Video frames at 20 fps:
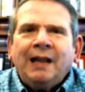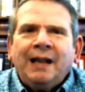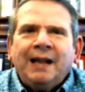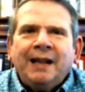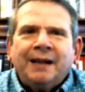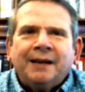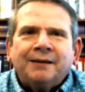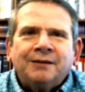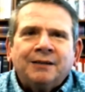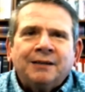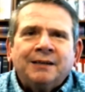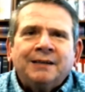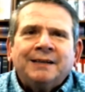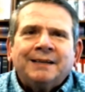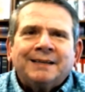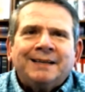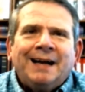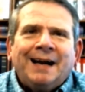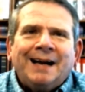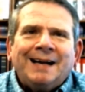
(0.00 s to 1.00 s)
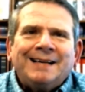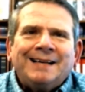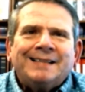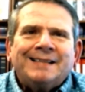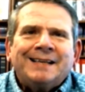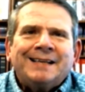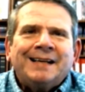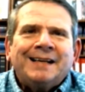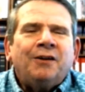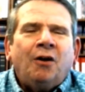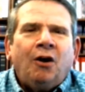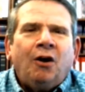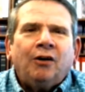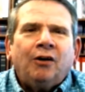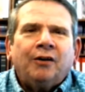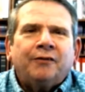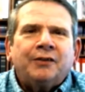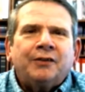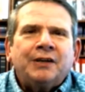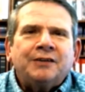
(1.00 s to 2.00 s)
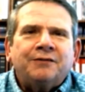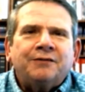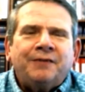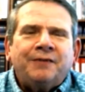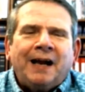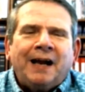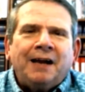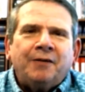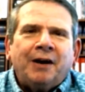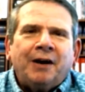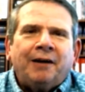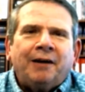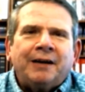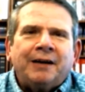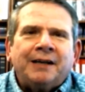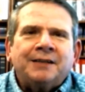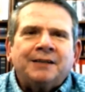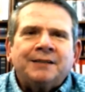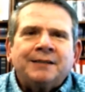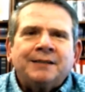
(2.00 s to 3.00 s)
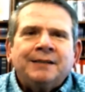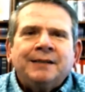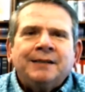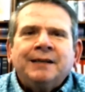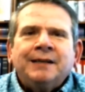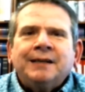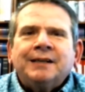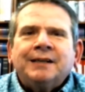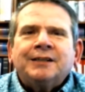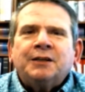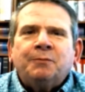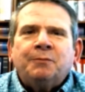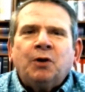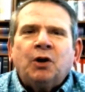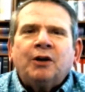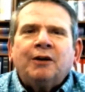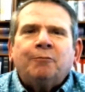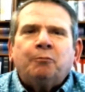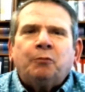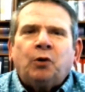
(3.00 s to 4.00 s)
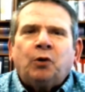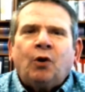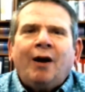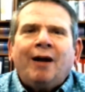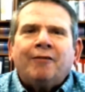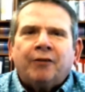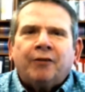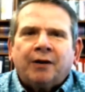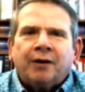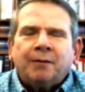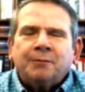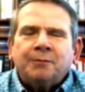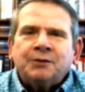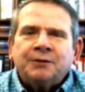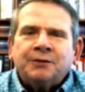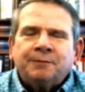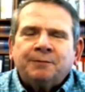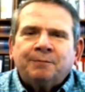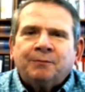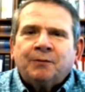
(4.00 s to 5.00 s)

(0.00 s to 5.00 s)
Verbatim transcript: and guidance in all of these five areas is the book of Proverbs.